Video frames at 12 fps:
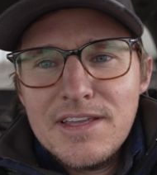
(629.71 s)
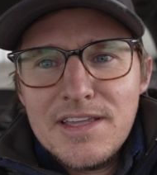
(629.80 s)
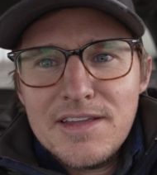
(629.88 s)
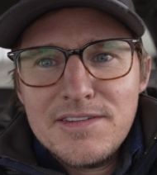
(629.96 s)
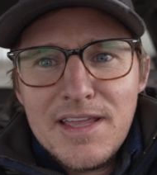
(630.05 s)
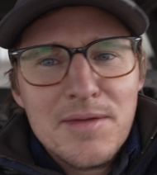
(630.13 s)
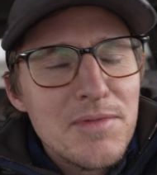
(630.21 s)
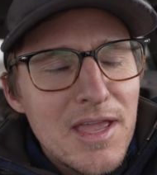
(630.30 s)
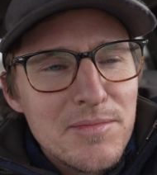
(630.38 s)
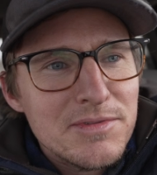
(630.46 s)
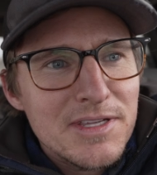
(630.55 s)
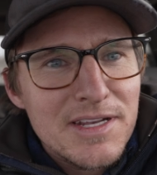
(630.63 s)
had to
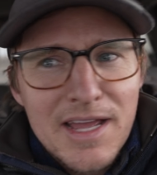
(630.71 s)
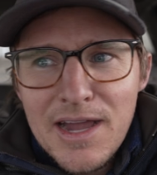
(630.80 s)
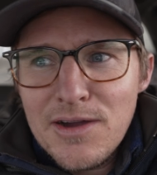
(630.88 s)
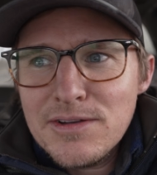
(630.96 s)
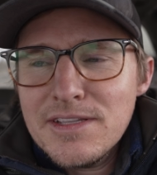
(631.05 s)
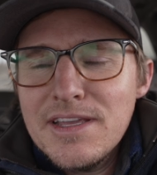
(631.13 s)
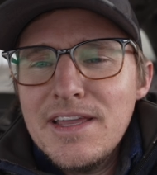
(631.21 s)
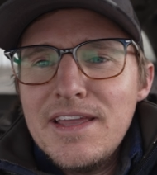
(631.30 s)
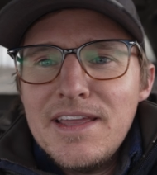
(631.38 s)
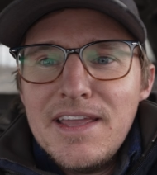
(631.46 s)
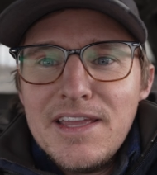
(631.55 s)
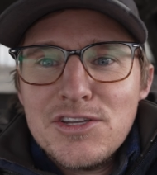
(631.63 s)
empty it out.
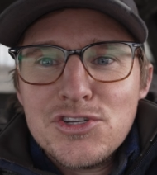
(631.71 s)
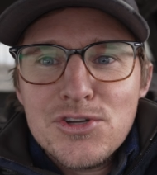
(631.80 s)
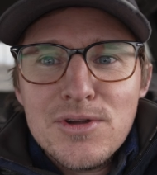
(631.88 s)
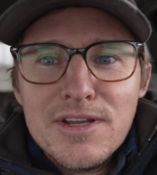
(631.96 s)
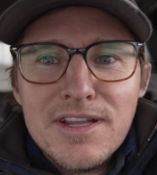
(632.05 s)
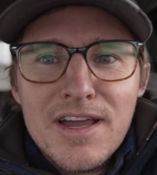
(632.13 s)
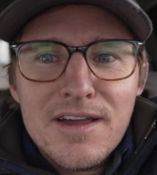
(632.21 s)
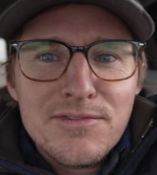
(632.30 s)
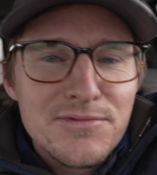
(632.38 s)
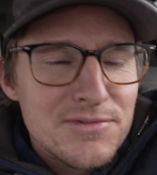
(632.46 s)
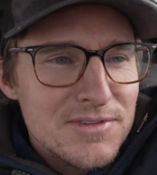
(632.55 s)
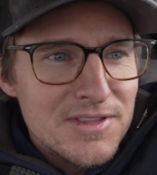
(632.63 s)
Sure
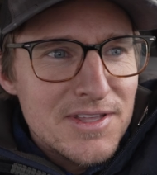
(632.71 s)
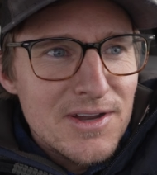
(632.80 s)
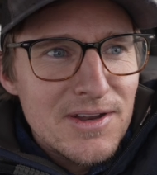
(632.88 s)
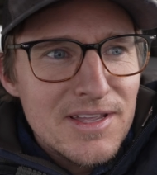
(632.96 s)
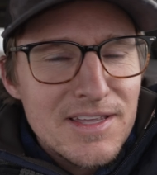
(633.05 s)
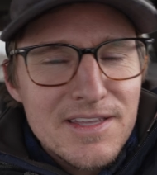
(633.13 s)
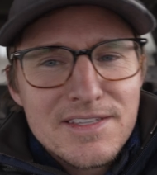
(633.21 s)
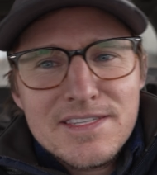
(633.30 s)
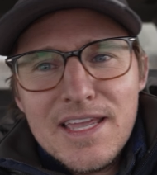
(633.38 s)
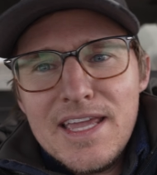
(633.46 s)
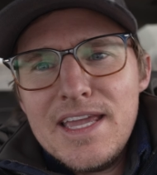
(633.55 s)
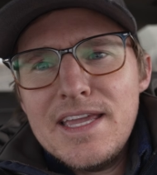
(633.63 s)
enough, there
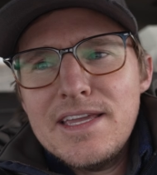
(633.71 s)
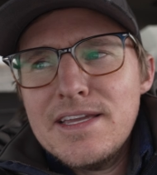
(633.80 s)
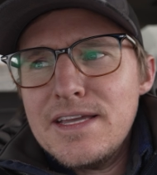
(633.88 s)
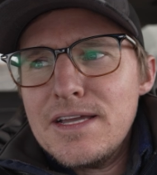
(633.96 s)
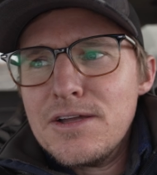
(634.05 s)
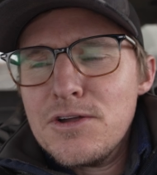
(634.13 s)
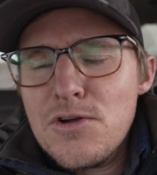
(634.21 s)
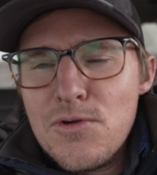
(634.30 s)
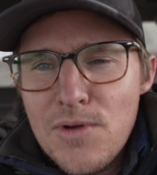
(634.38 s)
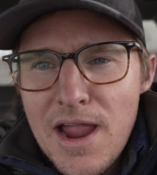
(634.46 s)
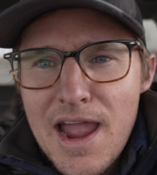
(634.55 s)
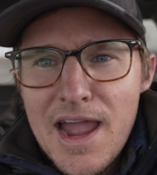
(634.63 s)
is a
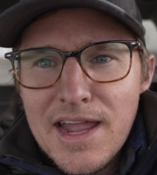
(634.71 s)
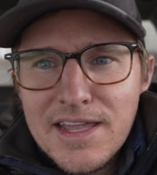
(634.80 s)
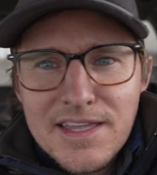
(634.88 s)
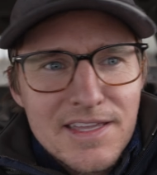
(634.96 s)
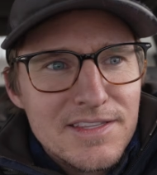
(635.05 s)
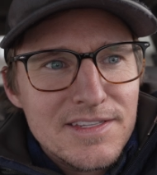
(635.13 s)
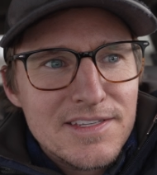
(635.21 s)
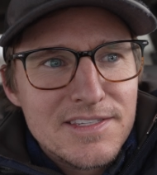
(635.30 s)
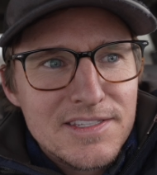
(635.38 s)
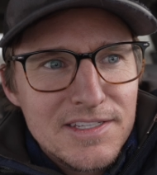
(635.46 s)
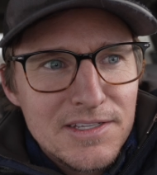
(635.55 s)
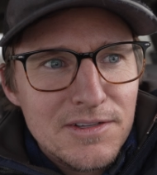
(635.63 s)
crack in this
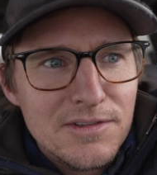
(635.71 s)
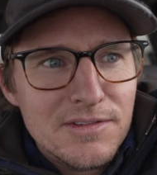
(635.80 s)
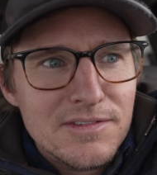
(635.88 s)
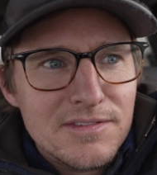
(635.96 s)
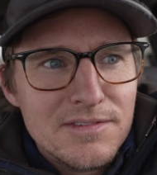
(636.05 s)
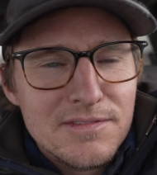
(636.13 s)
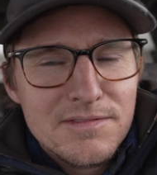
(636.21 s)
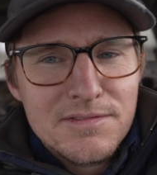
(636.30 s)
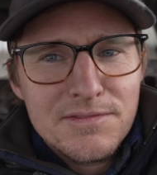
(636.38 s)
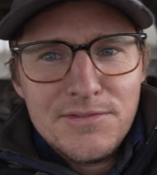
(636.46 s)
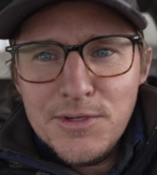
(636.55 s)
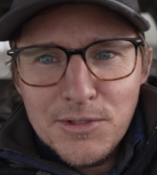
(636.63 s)
steel
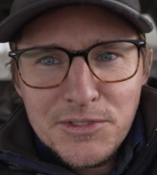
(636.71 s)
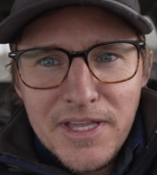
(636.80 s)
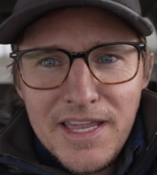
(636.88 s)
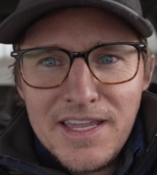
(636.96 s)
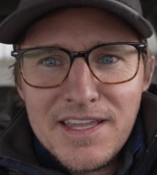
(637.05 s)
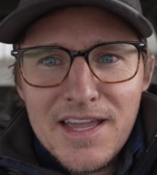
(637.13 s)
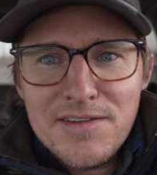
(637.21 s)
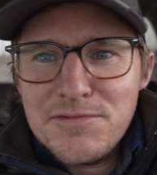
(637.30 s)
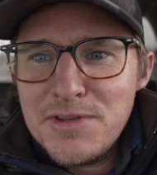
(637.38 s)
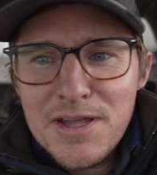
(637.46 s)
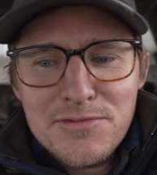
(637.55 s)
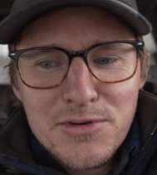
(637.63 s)
fuel tank. I've
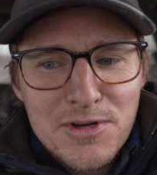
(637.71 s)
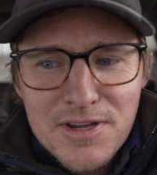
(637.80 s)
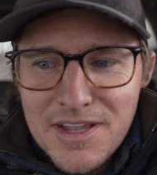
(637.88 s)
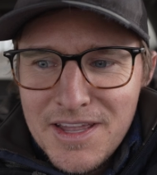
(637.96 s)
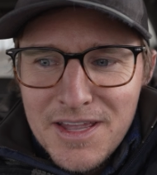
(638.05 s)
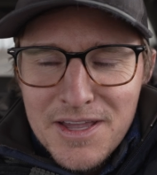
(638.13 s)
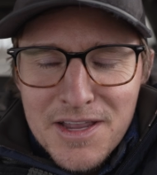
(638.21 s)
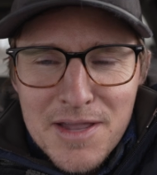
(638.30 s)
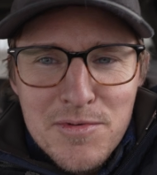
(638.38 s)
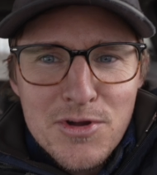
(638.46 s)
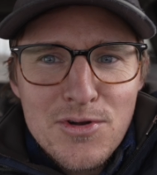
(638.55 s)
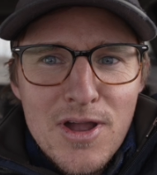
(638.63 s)
never
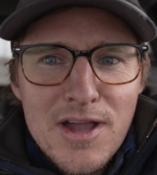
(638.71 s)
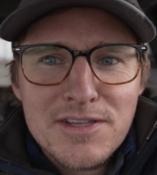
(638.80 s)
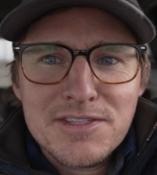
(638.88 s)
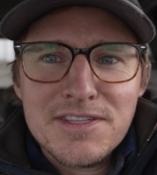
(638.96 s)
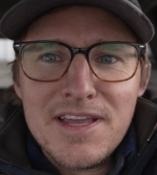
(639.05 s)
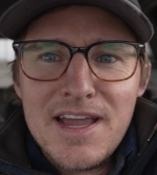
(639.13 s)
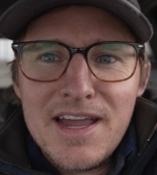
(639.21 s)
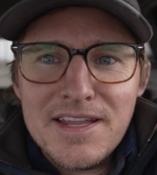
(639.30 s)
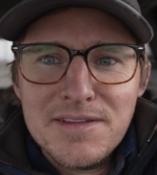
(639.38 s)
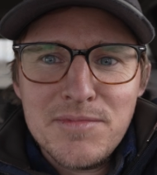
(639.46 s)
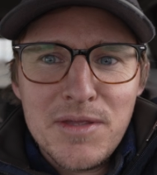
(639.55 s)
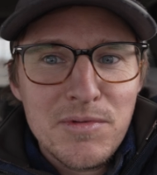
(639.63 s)
come across
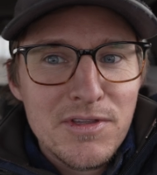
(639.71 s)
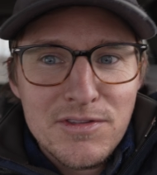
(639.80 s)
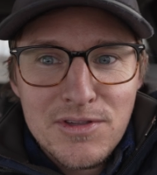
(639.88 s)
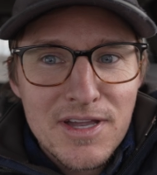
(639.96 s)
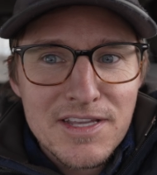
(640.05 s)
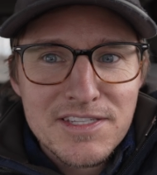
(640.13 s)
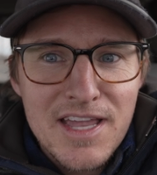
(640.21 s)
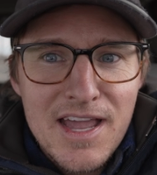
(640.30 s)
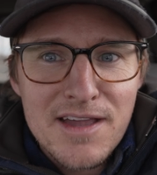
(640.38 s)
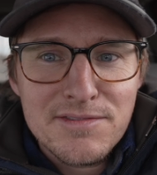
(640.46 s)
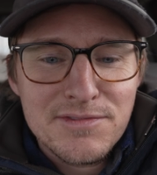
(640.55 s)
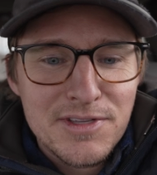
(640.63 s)
that. Maybe you guys
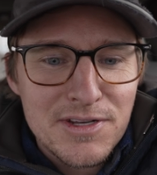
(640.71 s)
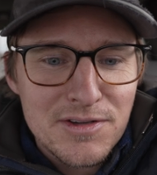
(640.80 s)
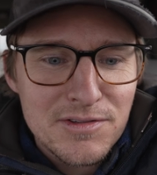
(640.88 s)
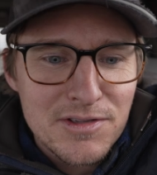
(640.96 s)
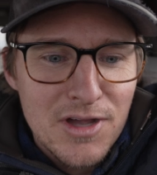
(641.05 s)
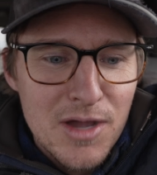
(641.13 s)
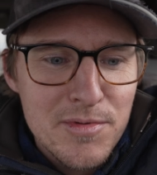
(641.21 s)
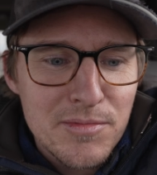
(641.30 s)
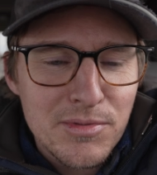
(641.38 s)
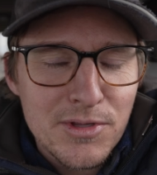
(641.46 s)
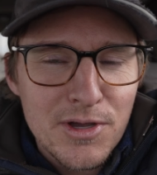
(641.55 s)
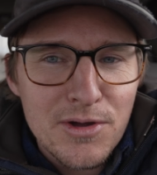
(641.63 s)
have, comment
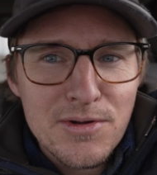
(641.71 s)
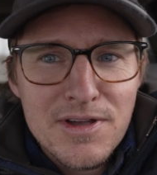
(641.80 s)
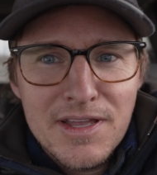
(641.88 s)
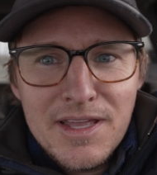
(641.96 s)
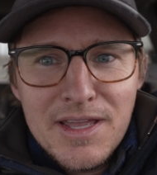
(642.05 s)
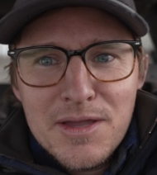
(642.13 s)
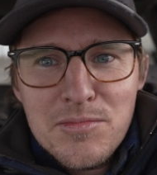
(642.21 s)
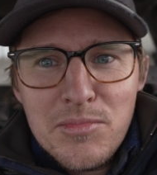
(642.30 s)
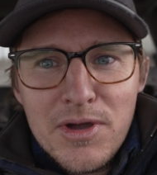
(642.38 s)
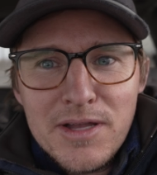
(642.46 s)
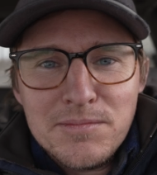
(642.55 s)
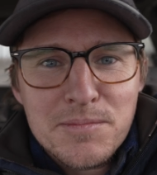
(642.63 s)
below,
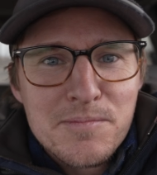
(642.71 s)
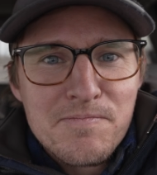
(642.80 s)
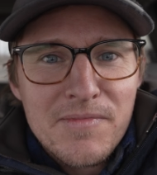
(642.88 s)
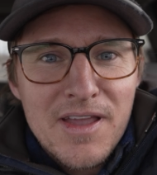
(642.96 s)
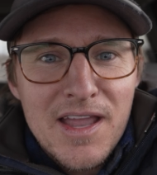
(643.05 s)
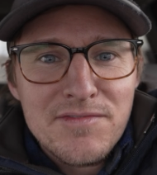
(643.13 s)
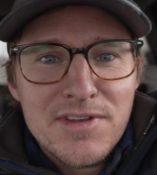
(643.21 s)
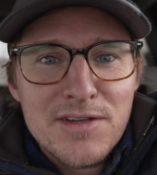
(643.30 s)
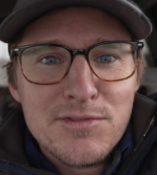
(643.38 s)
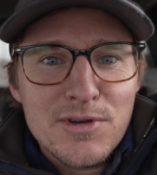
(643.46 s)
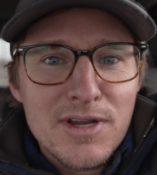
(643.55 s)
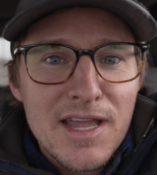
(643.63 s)
but I've
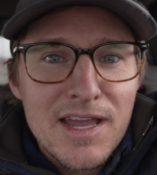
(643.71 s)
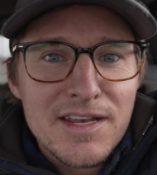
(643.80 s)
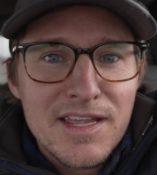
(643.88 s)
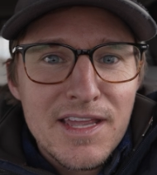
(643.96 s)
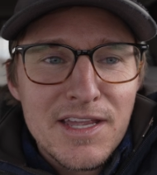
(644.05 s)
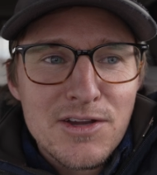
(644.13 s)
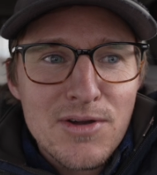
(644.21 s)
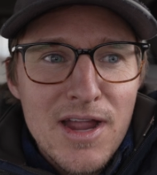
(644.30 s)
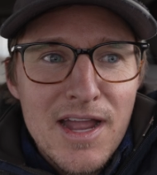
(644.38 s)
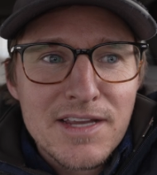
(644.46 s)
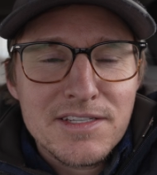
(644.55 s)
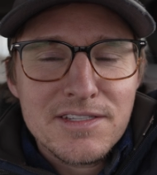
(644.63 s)
never had a
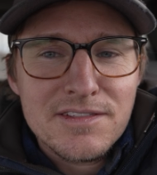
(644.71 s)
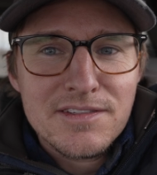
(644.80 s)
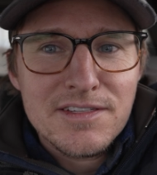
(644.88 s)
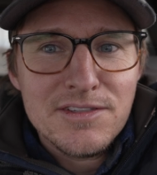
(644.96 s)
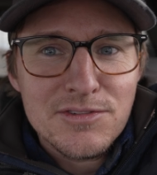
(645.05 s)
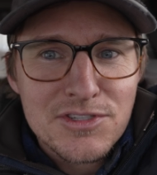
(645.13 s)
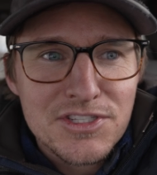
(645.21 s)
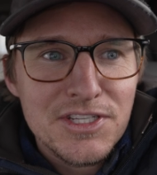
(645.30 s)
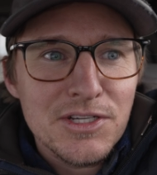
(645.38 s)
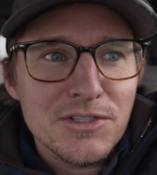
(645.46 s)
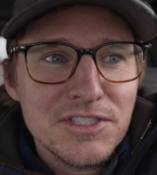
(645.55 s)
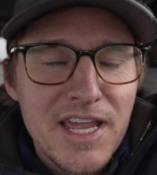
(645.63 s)
cracked
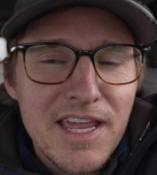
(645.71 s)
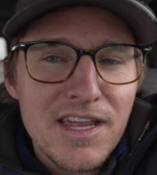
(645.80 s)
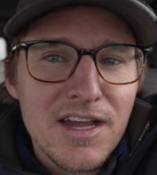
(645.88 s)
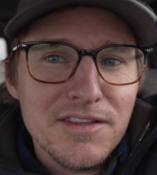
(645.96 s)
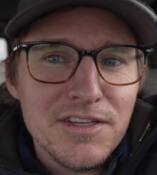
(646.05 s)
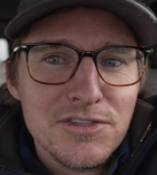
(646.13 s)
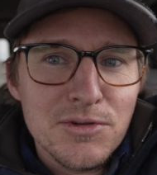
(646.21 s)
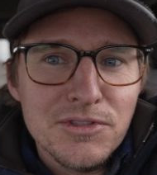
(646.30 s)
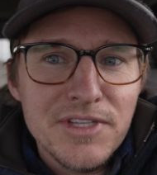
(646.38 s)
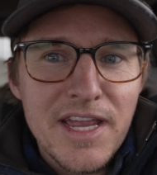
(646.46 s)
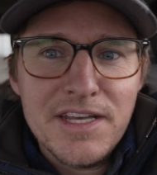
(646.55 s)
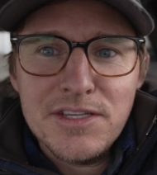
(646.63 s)
steel tank on these old
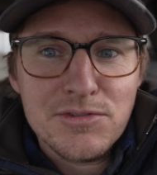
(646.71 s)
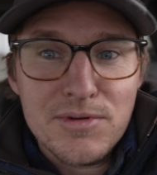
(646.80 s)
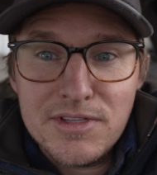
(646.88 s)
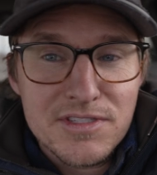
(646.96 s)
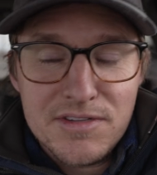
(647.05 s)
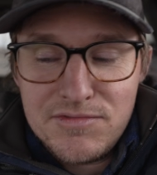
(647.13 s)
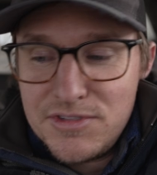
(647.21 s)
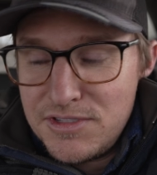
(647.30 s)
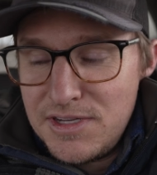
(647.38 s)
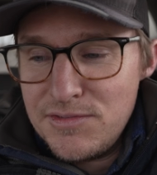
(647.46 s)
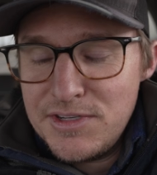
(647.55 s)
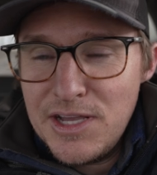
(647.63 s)
90s ones. I've just
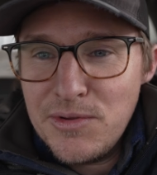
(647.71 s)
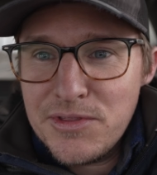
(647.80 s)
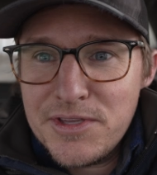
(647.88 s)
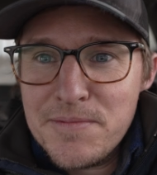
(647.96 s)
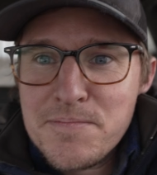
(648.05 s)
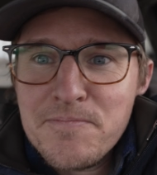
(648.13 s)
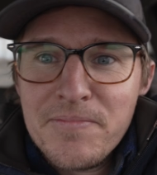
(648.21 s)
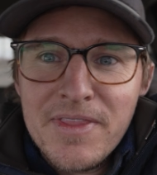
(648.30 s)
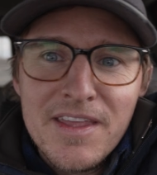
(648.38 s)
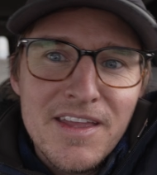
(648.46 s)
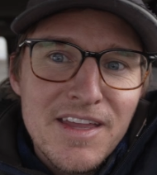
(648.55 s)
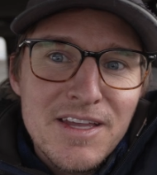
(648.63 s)
never dealt with it.
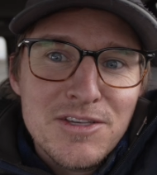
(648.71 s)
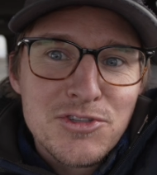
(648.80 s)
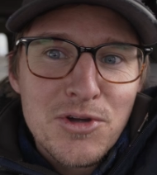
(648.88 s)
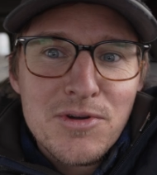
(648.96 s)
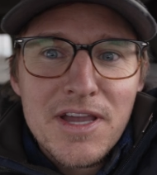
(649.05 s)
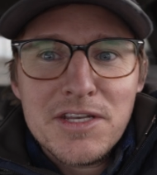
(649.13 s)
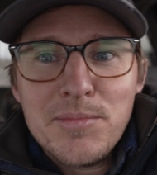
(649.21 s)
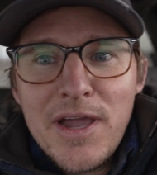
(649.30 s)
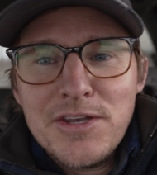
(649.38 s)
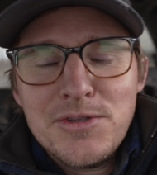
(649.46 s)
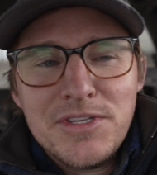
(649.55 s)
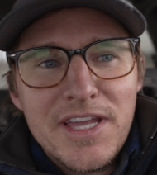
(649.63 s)
So I had to buy
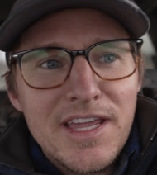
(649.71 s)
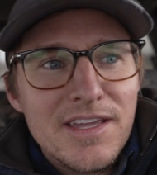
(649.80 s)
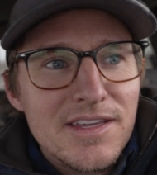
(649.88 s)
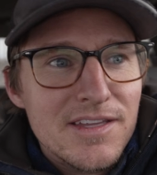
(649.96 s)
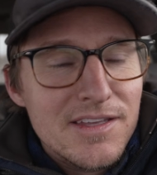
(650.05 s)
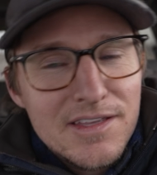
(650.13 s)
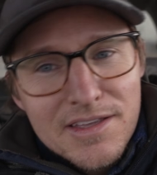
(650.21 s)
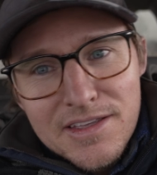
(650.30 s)
a new tank.